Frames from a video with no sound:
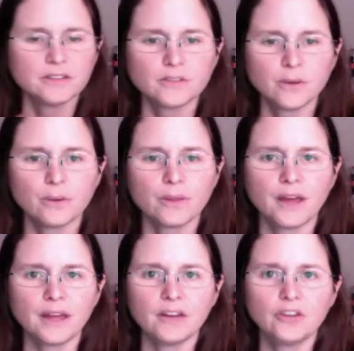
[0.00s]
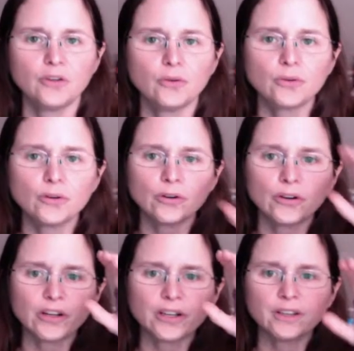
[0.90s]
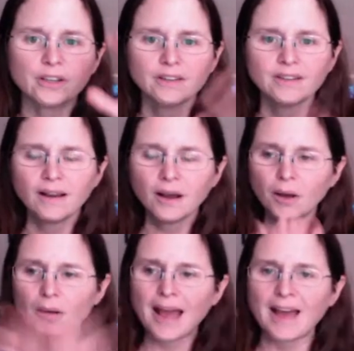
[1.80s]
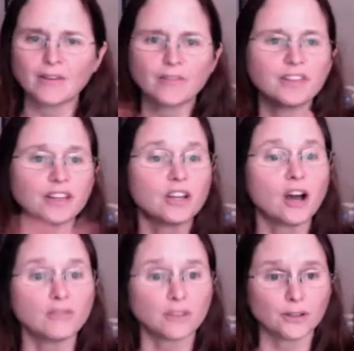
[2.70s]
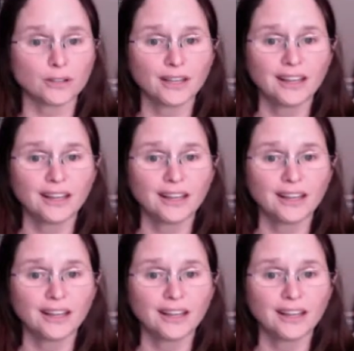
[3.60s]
so that you could have everything covered